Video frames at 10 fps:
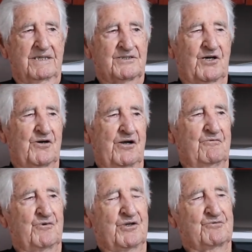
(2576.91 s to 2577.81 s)
so
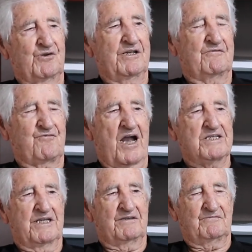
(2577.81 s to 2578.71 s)
it was really
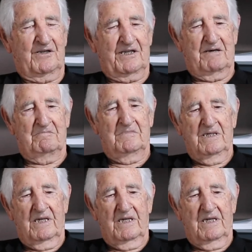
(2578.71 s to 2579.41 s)
frightening for them.